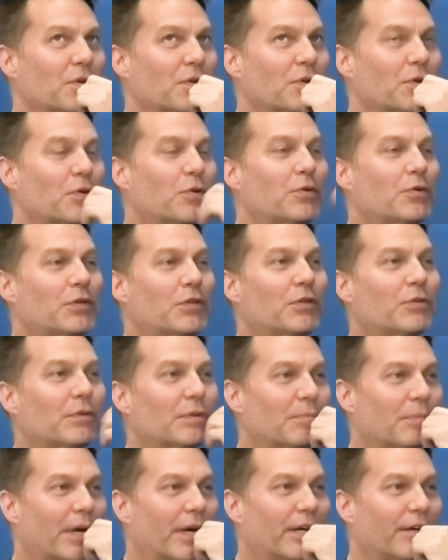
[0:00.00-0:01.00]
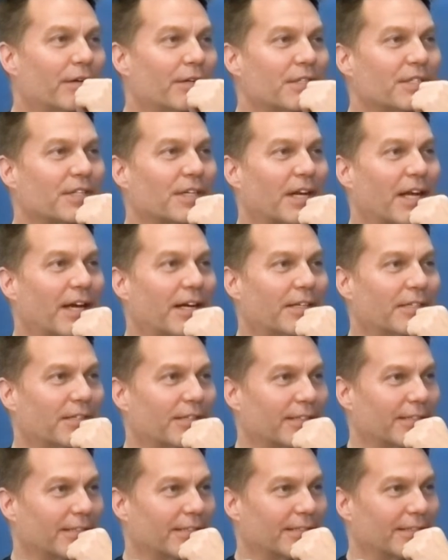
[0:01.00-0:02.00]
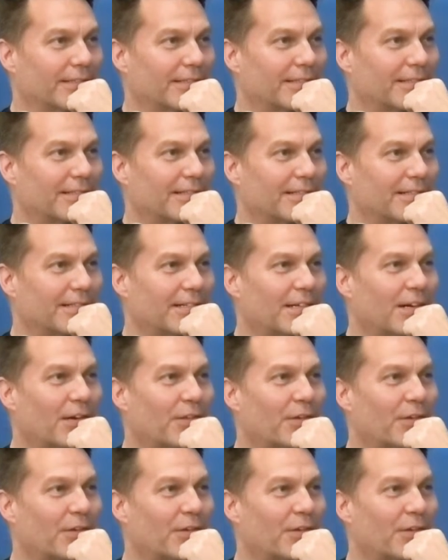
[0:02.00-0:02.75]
Who do you admire as an actor? Are